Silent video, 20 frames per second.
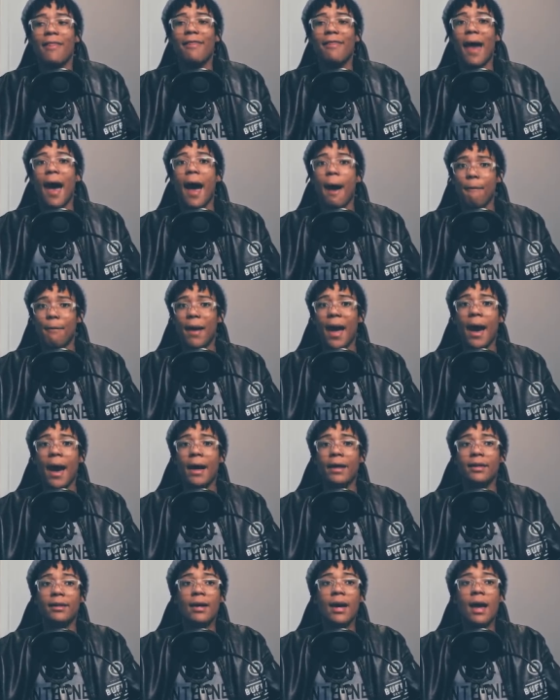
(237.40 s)
that
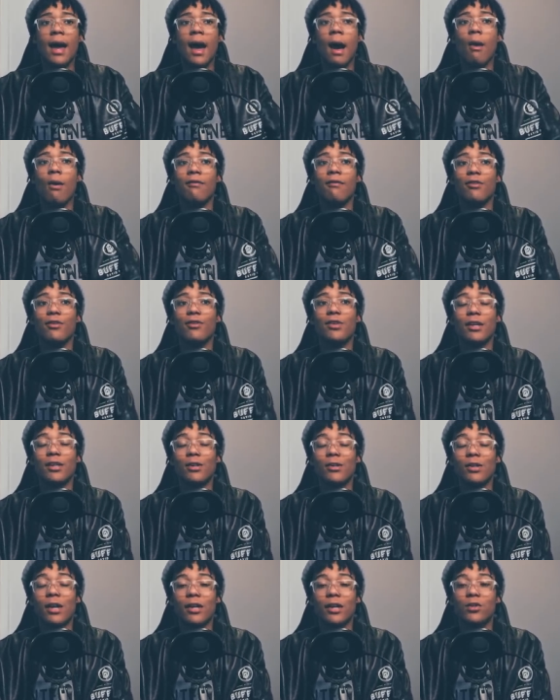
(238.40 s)
bad. However, Thank
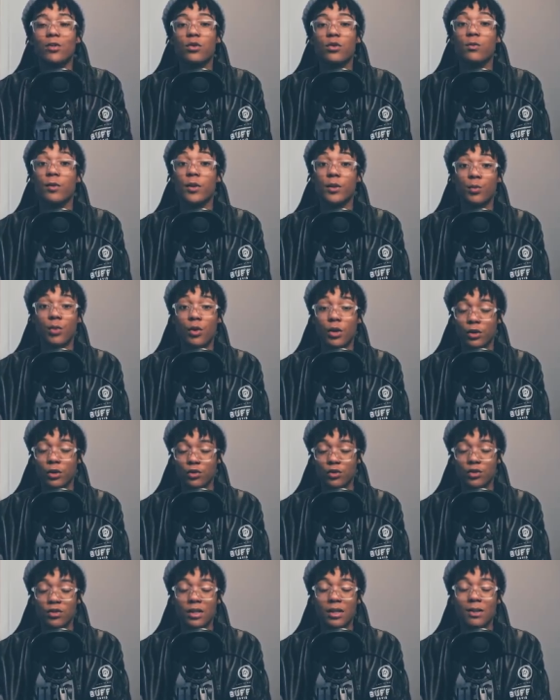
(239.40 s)
You Next was much more
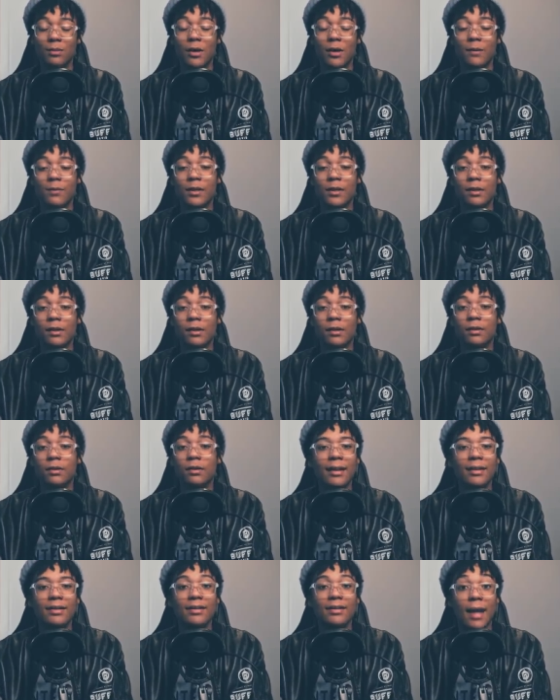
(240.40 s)
interesting in my opinion.
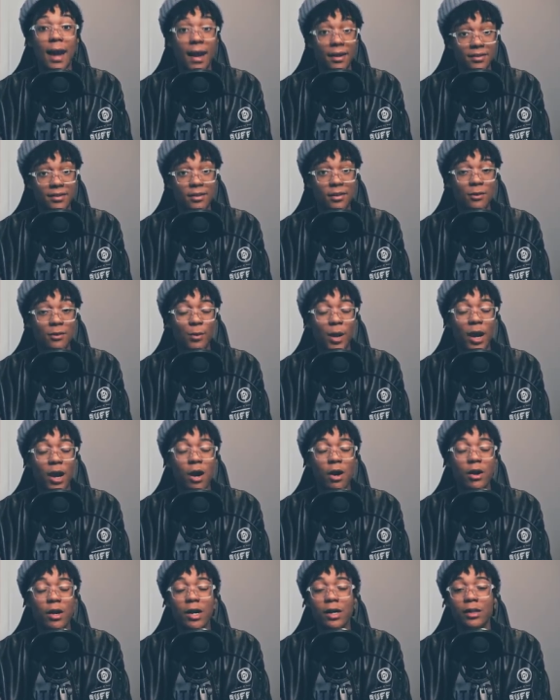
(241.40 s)
And NASA by
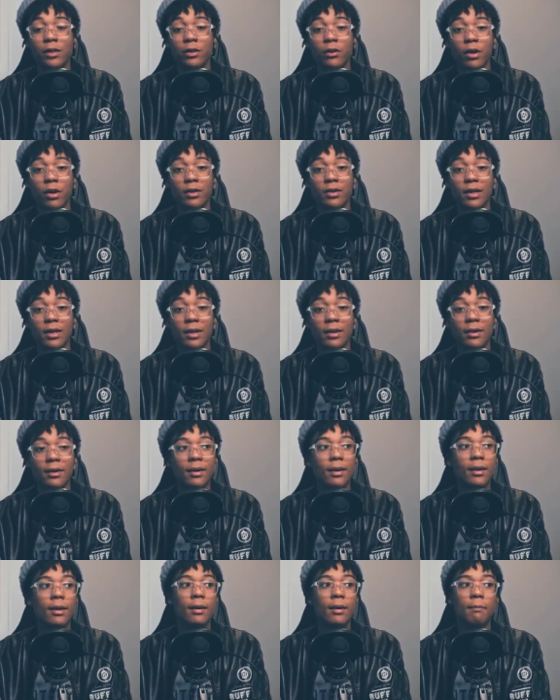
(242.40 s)
Ariana Grande
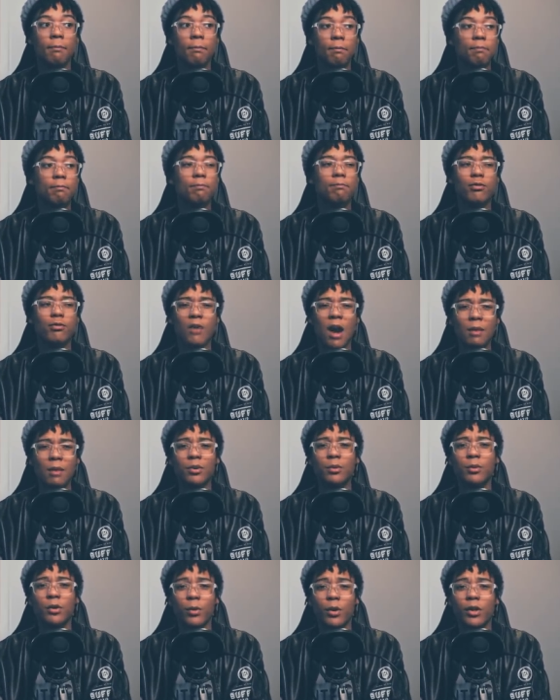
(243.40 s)

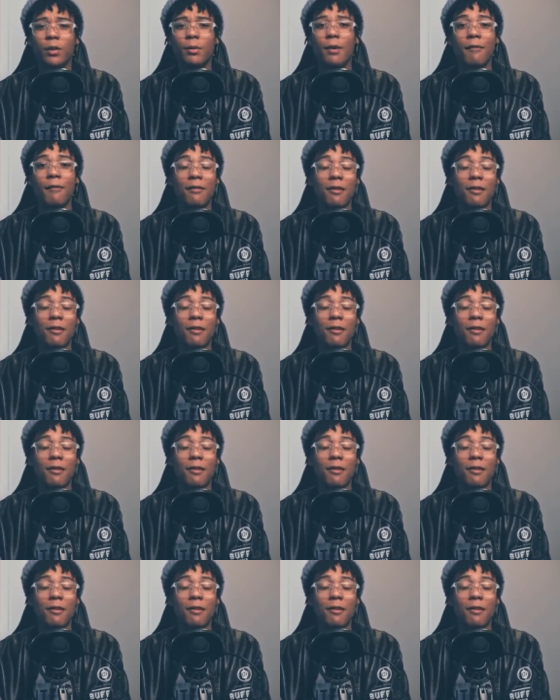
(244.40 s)
probably one of my